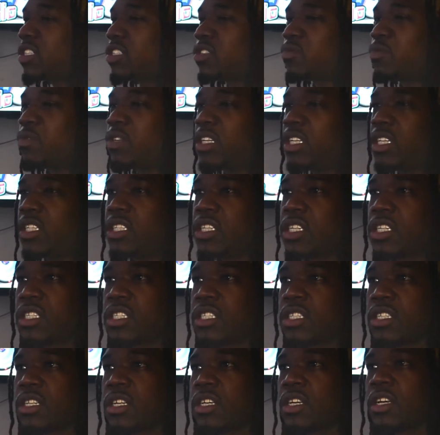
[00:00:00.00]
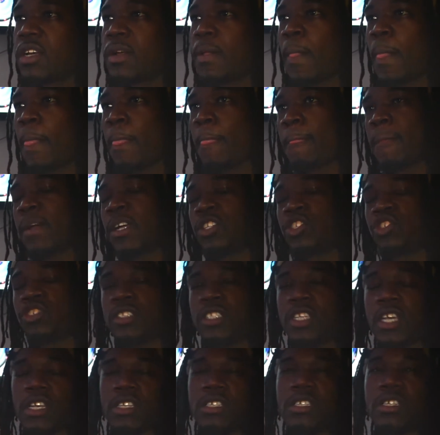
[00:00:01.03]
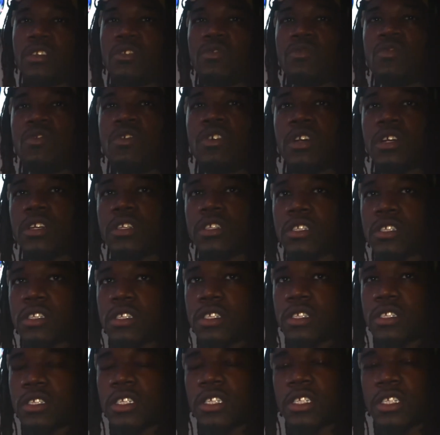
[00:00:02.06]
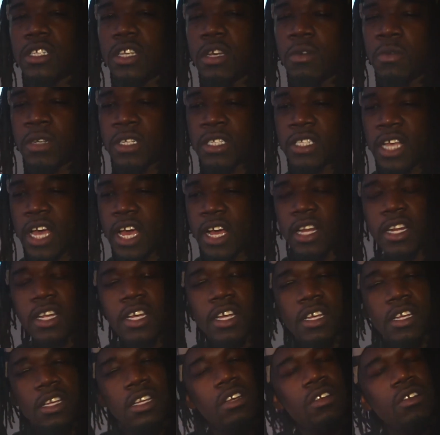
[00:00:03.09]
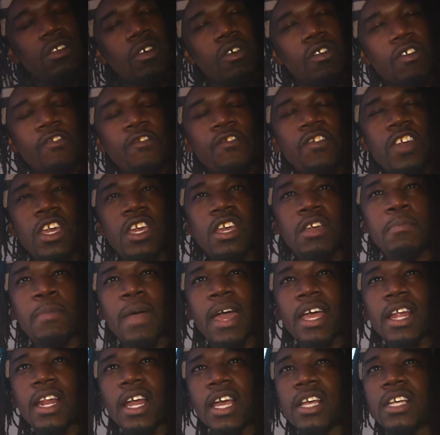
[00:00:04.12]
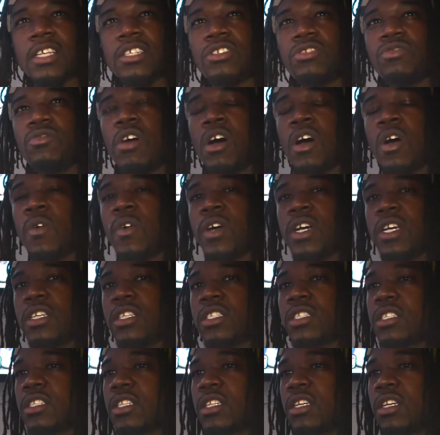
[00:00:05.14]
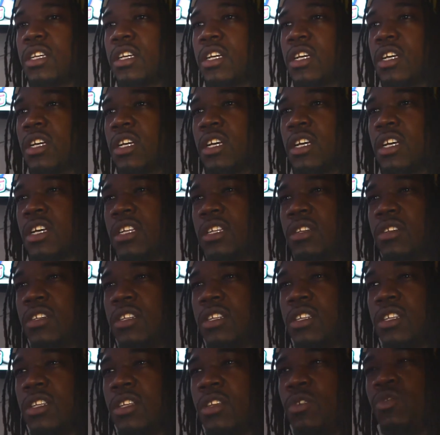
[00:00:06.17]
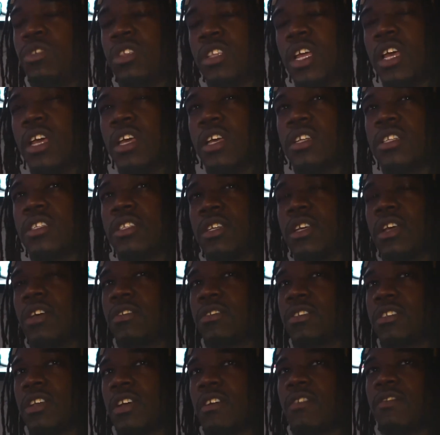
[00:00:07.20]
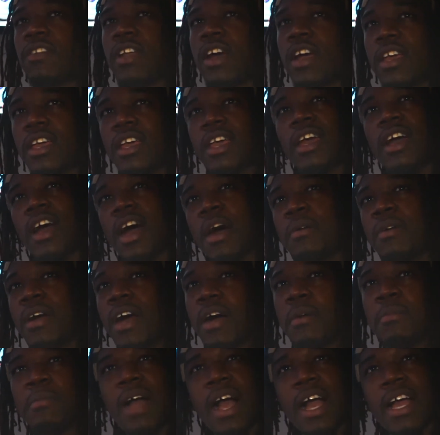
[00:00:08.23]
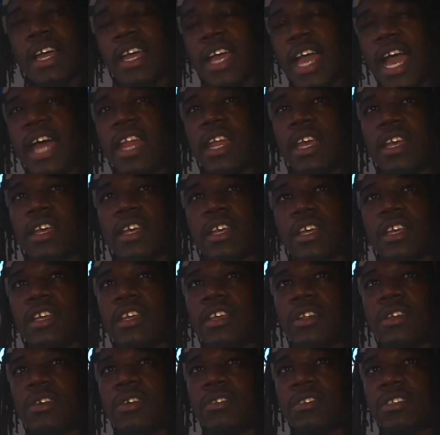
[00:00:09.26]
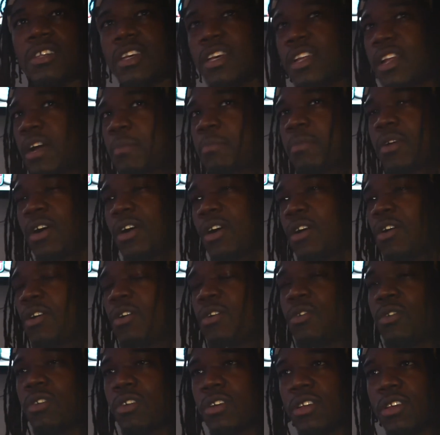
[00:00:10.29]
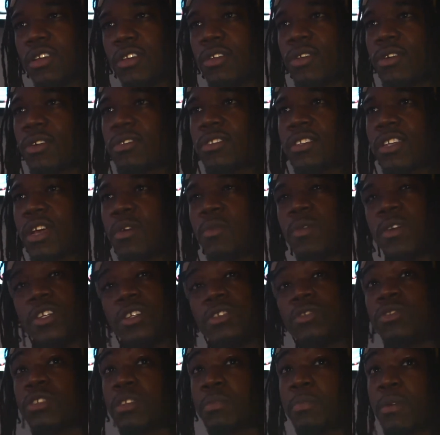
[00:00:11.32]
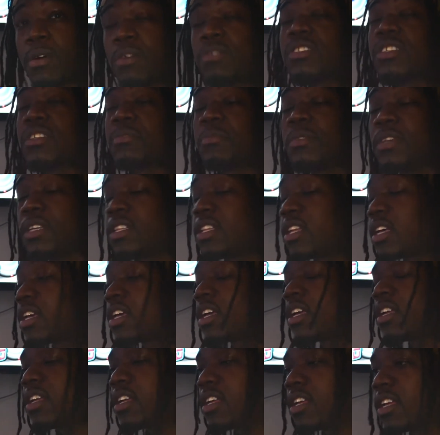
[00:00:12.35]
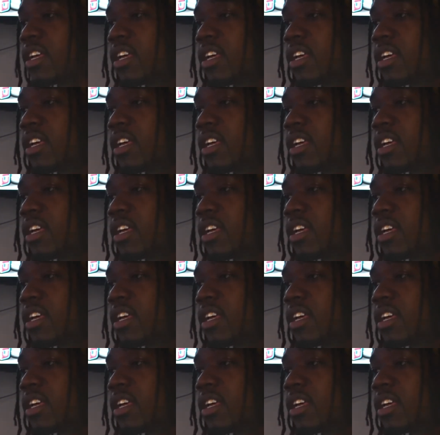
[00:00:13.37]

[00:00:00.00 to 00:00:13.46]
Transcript: just really just testing the waters to see what exactly you know the feedback like, cause you always you think to yourself like, yeah, I, I, I got it. You know what I'm saying? I'm cold. You know what I'm saying? What you supposed to be thinking,